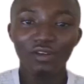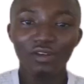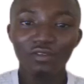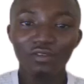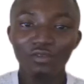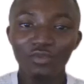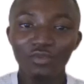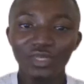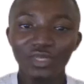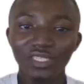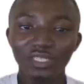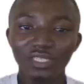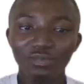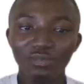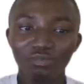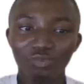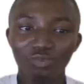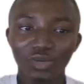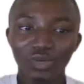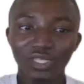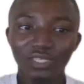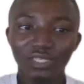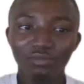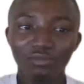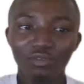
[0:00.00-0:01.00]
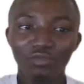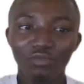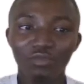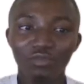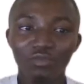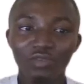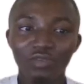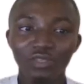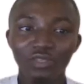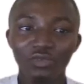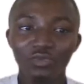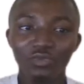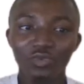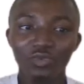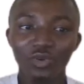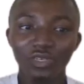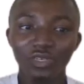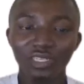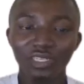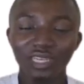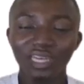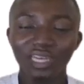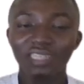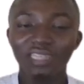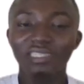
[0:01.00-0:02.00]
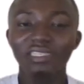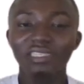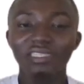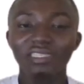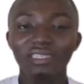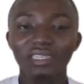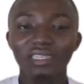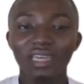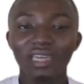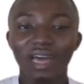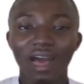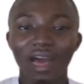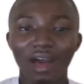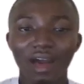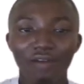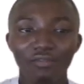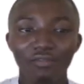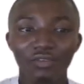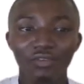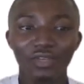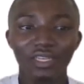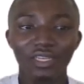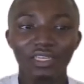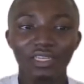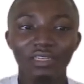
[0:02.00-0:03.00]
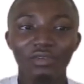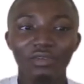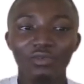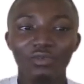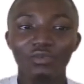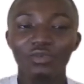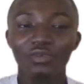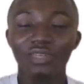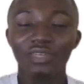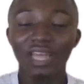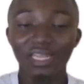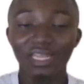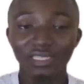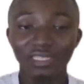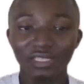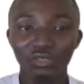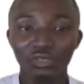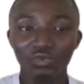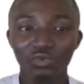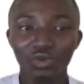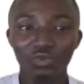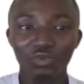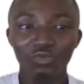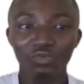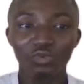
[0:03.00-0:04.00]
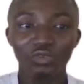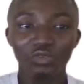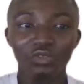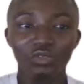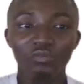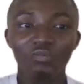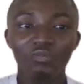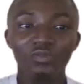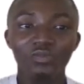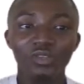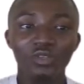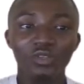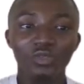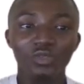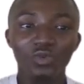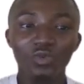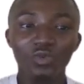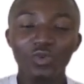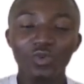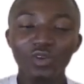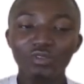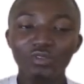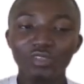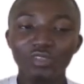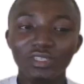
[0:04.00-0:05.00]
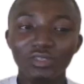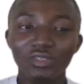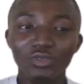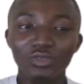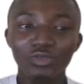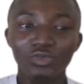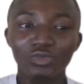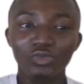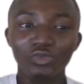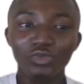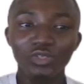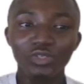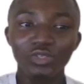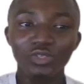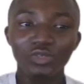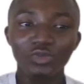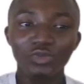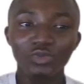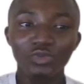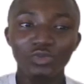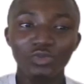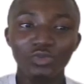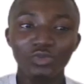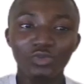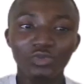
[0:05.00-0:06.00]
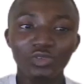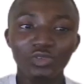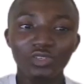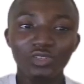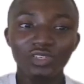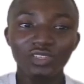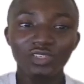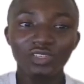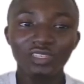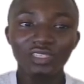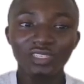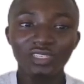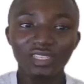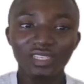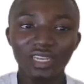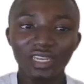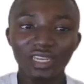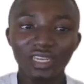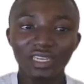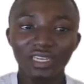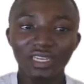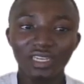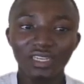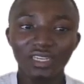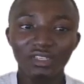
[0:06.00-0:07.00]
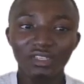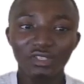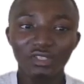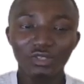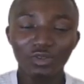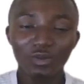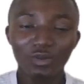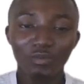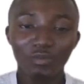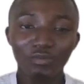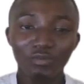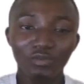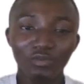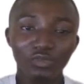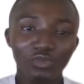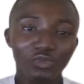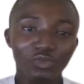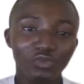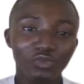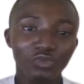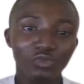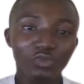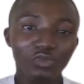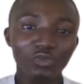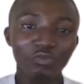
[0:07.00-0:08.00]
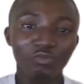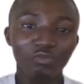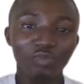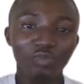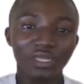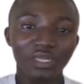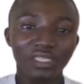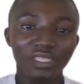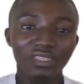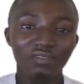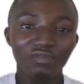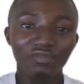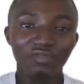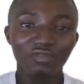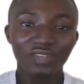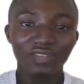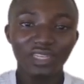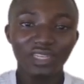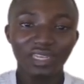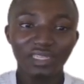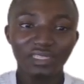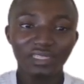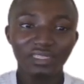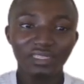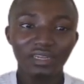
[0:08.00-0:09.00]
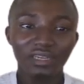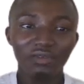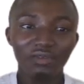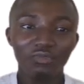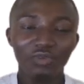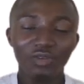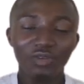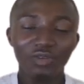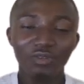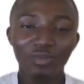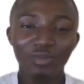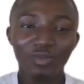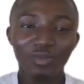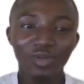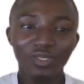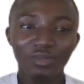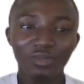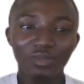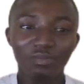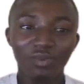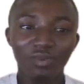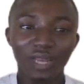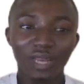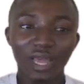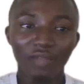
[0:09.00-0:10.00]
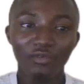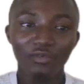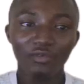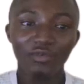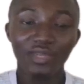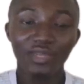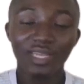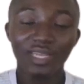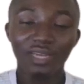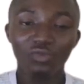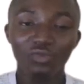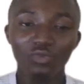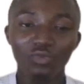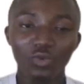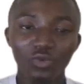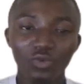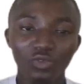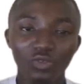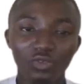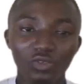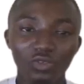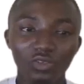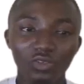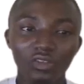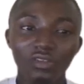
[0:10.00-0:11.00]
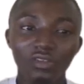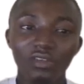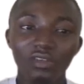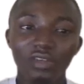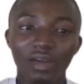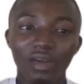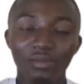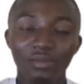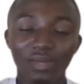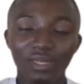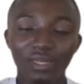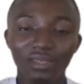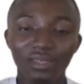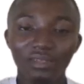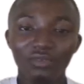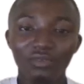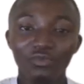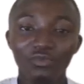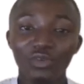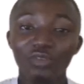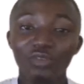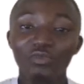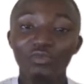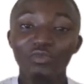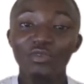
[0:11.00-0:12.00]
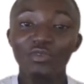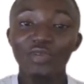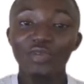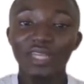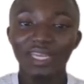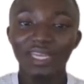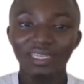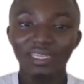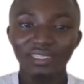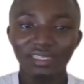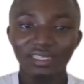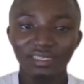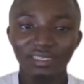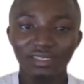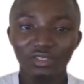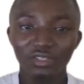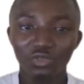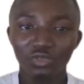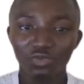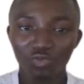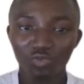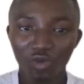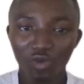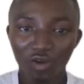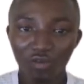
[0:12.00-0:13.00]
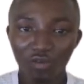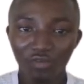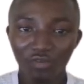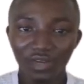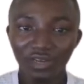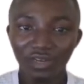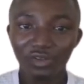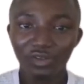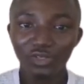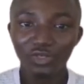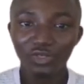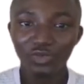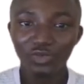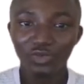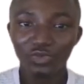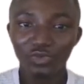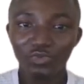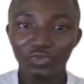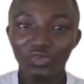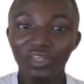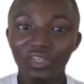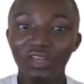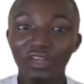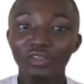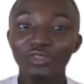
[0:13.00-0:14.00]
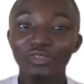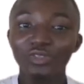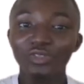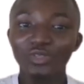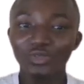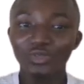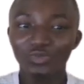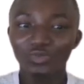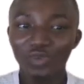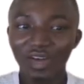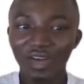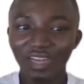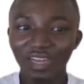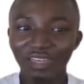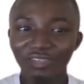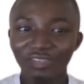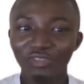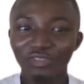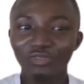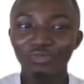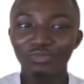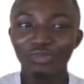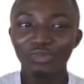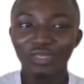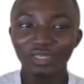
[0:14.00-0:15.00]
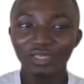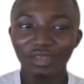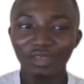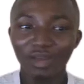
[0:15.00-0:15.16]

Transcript: value which is possible for which would cancel the half, okay? That's the square root. So what you need to do is to check some two basic figures that when you multiply, you get what? When you get 12, and also you can use 1 to